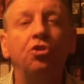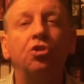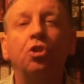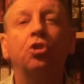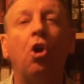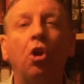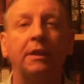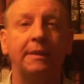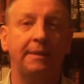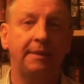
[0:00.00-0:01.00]
to
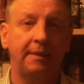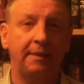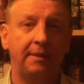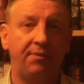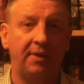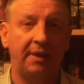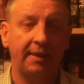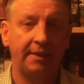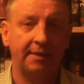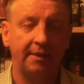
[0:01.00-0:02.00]
Collett,
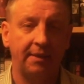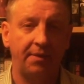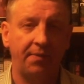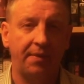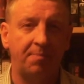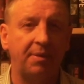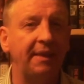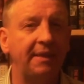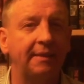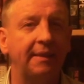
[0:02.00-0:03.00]
right, that the
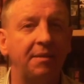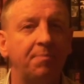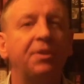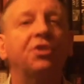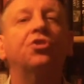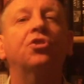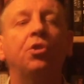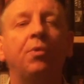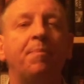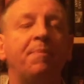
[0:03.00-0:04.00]
police didn't
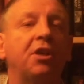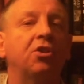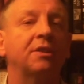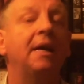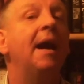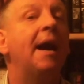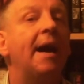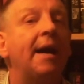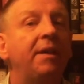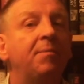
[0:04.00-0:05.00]
pursue it because
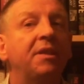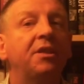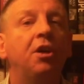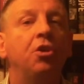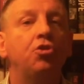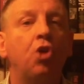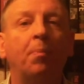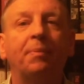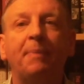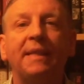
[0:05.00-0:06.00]
Hannum had
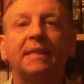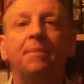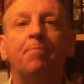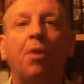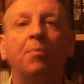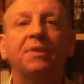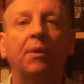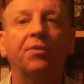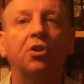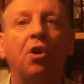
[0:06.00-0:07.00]
chopped bits and bobs
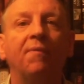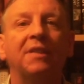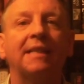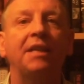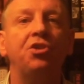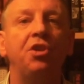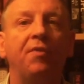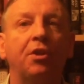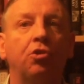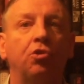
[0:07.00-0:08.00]
out the conversation,
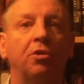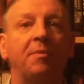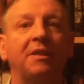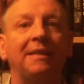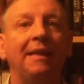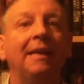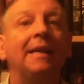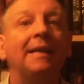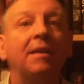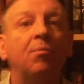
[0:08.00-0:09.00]
if you called it, because he
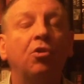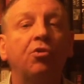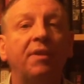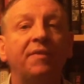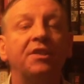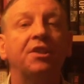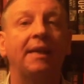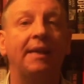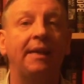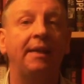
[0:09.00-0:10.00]
didn't want Griffin to
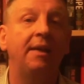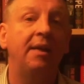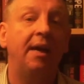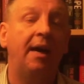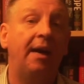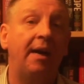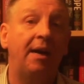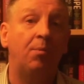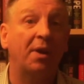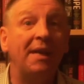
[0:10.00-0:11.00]
hear
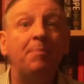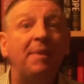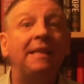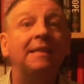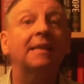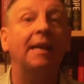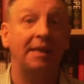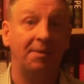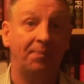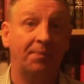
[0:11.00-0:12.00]
what he'd been
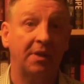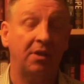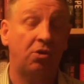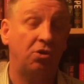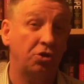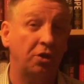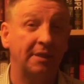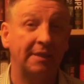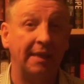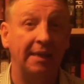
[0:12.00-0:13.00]
saying, or should I
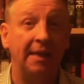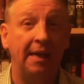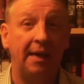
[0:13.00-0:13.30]
say,